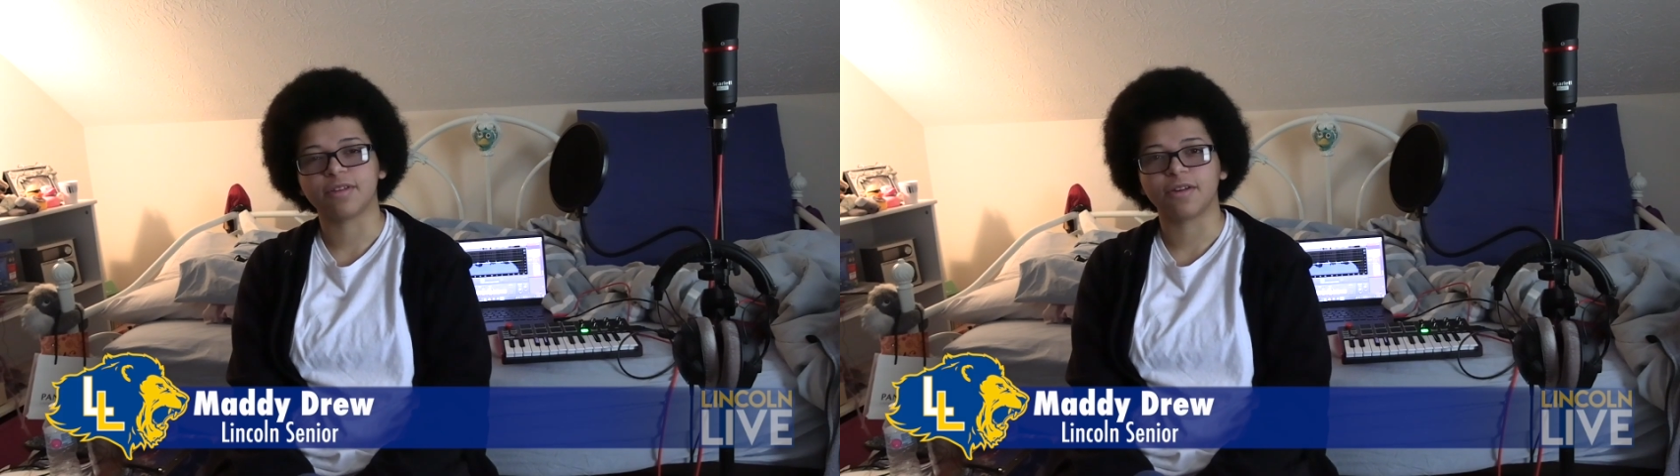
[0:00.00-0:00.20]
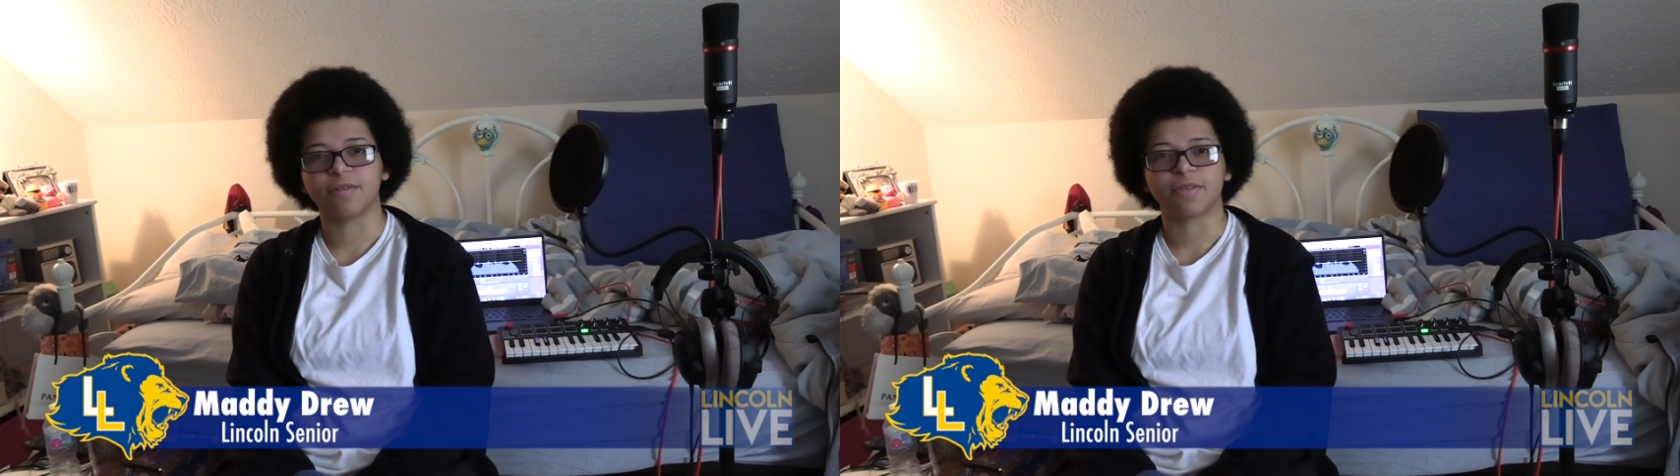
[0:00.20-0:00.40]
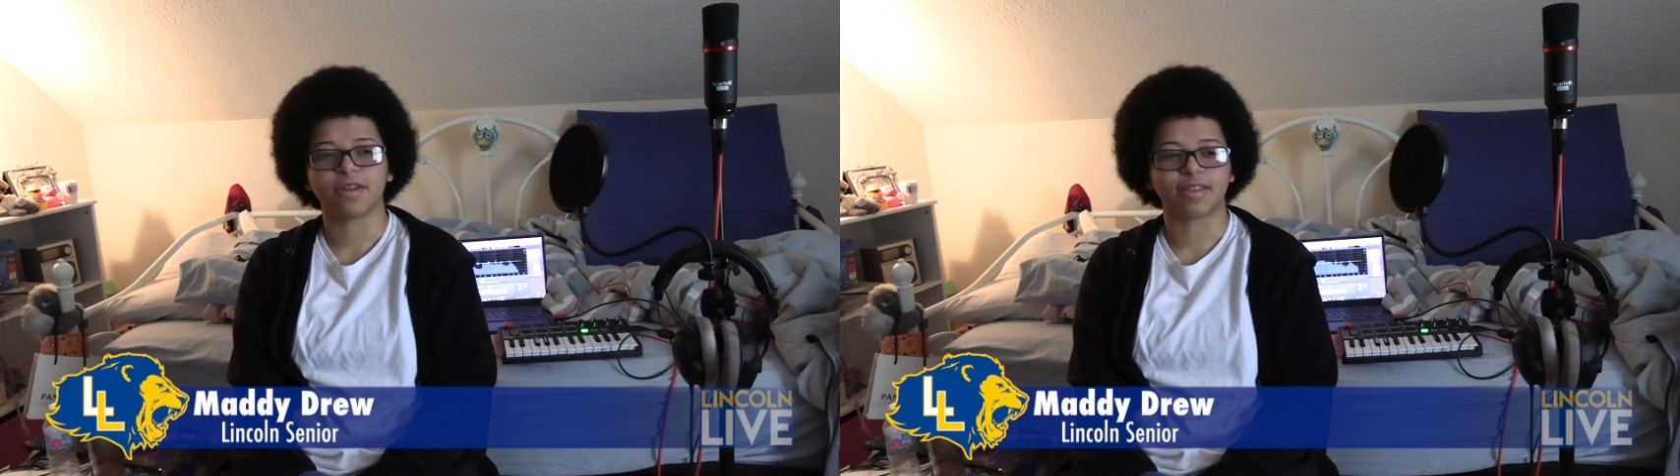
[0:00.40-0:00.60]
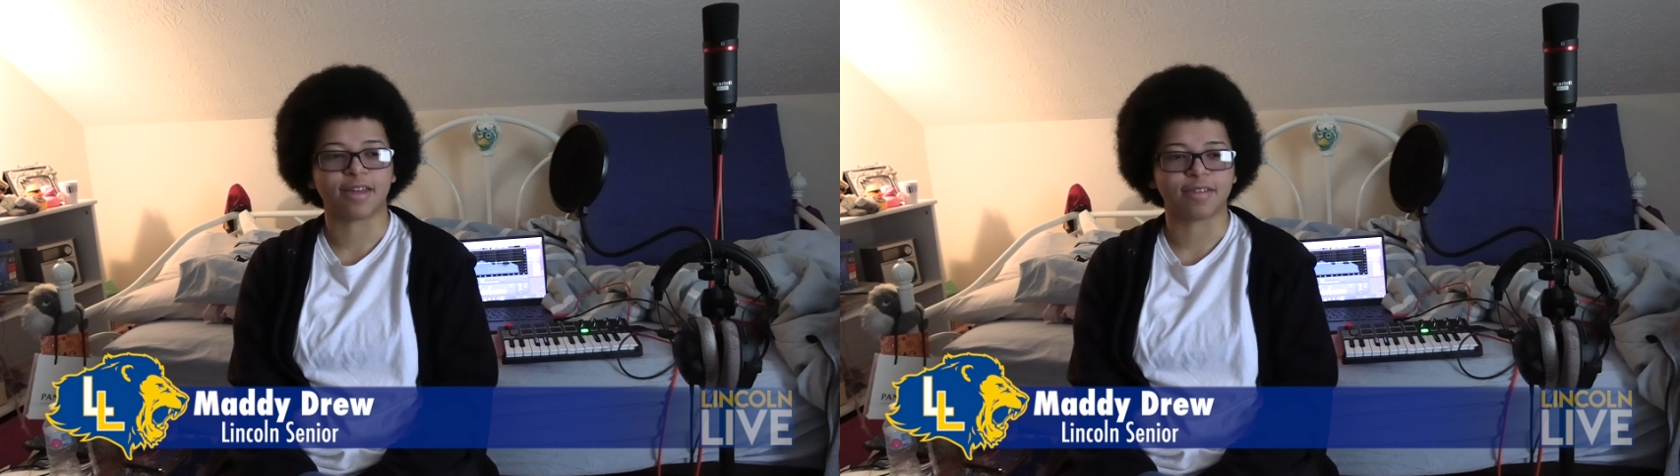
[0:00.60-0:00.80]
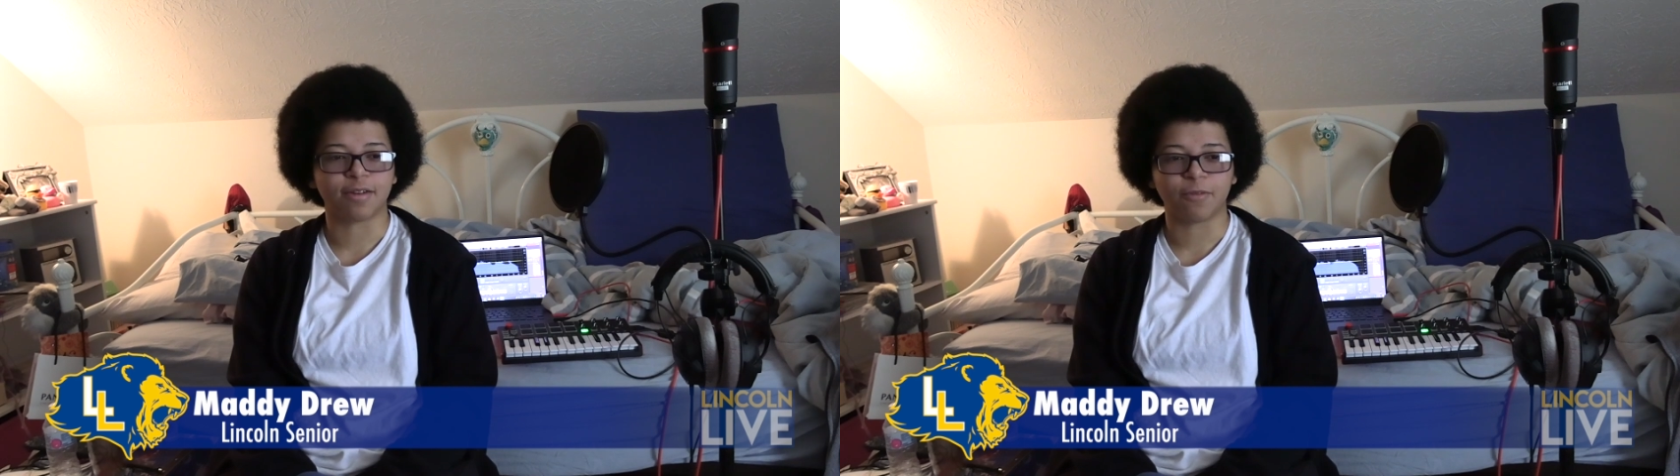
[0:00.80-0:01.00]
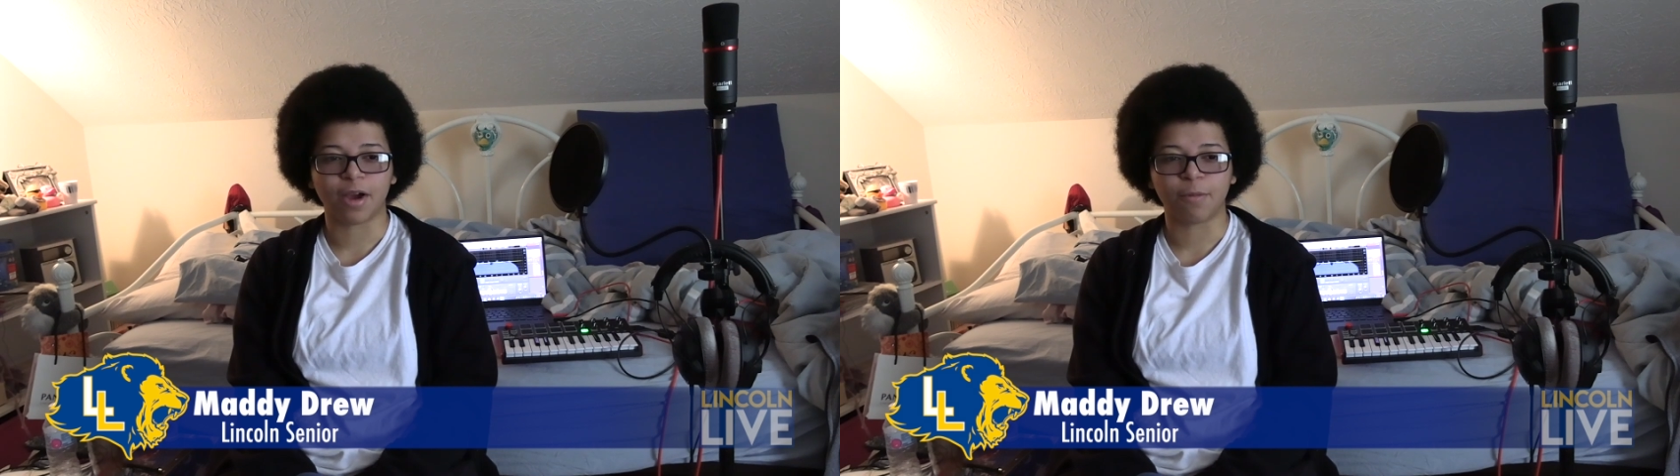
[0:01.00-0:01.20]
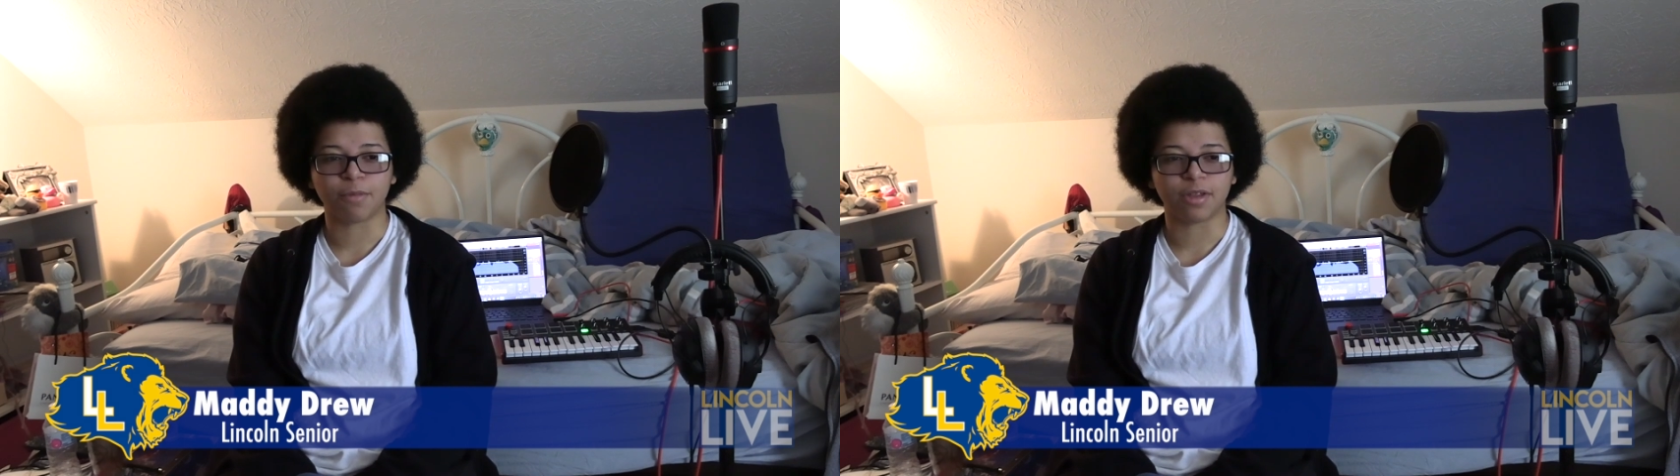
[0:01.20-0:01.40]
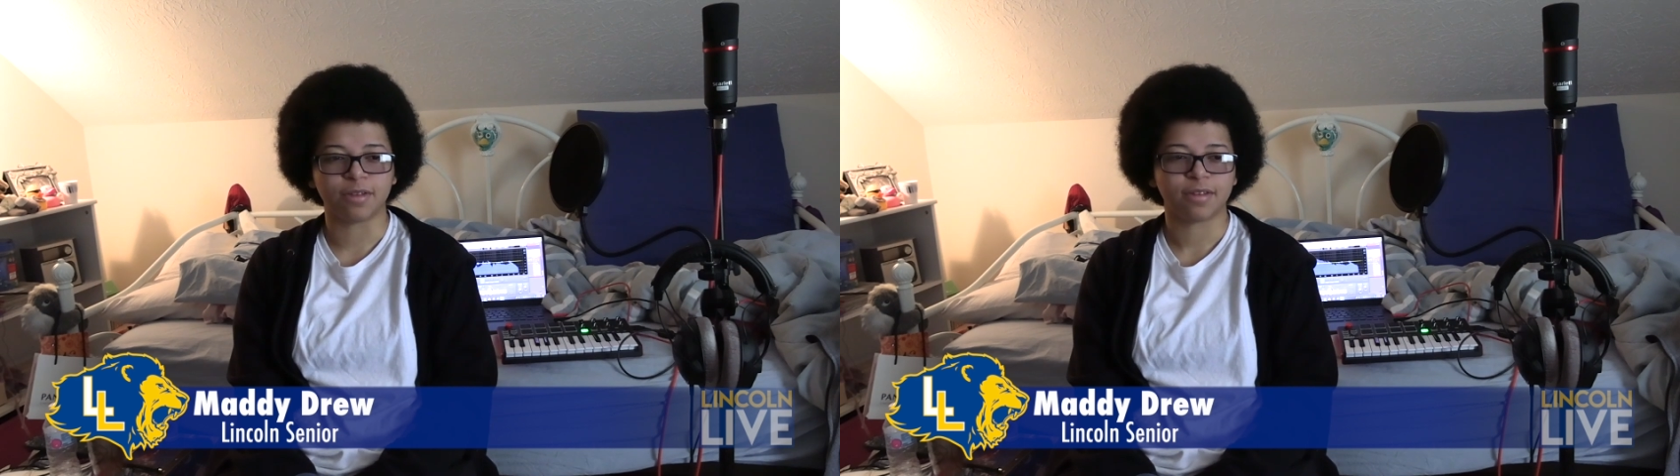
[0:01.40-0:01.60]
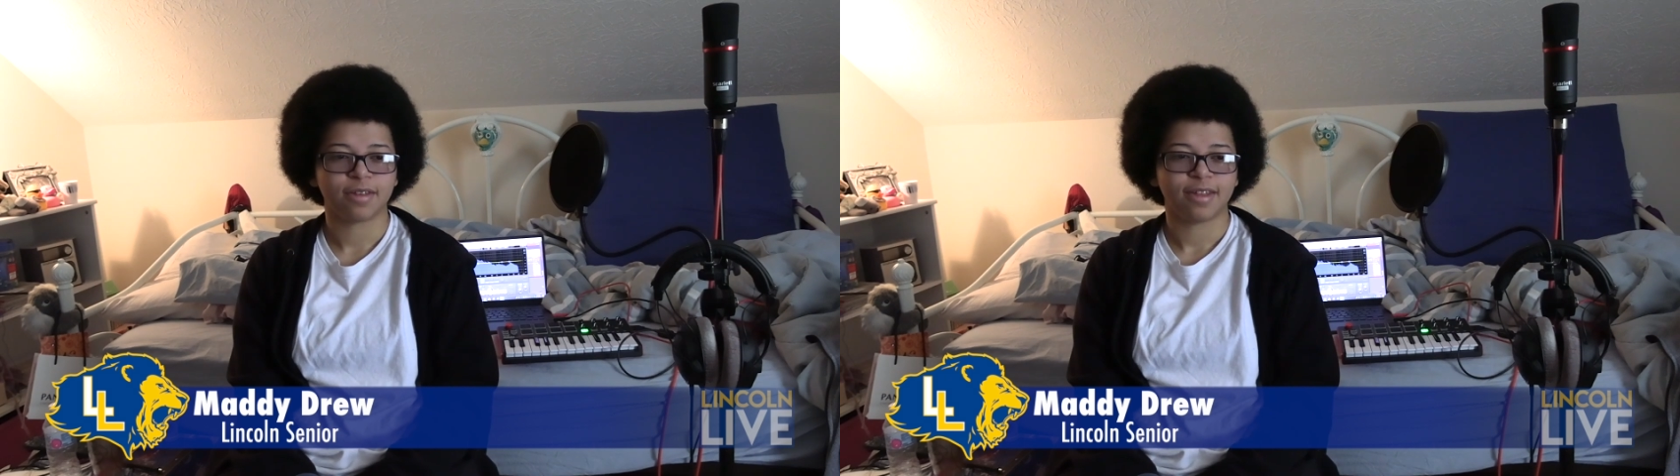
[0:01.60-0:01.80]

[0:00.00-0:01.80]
you know, things I see around me.